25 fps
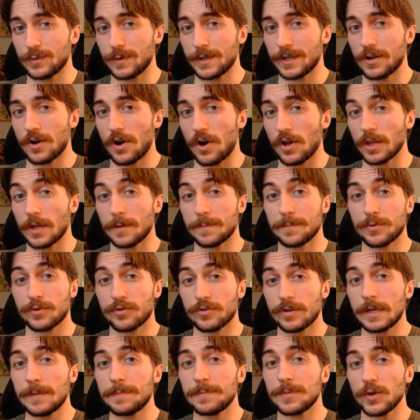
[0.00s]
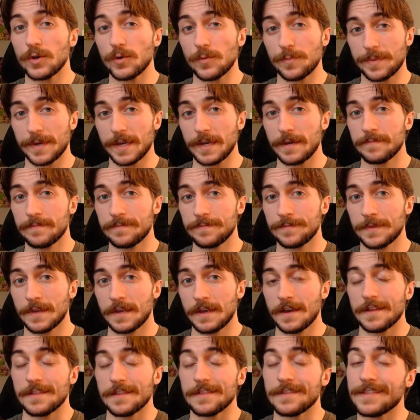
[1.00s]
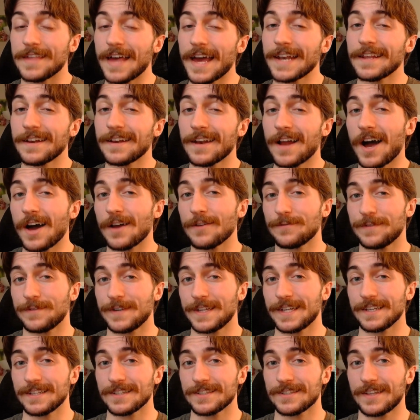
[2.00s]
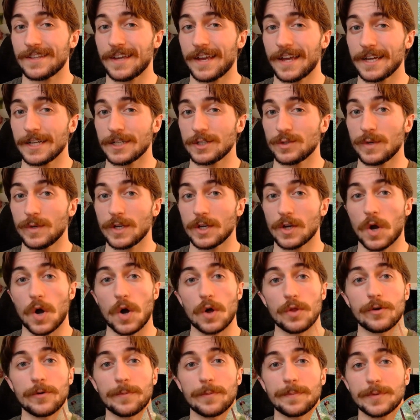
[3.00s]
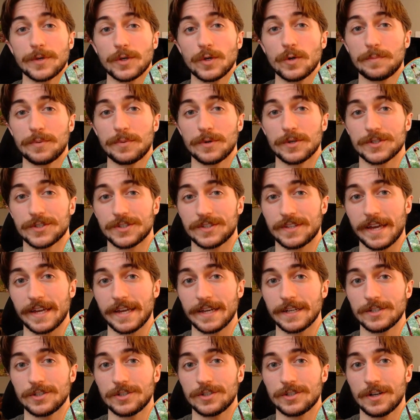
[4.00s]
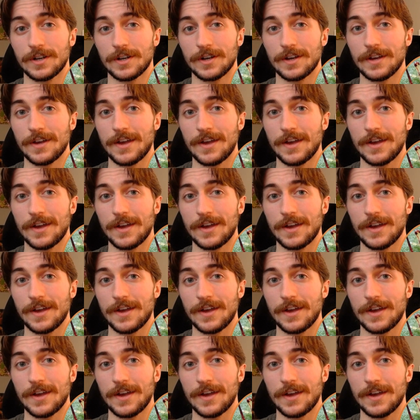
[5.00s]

call a prepupae, then a non-feeding stage we call their pupal stage,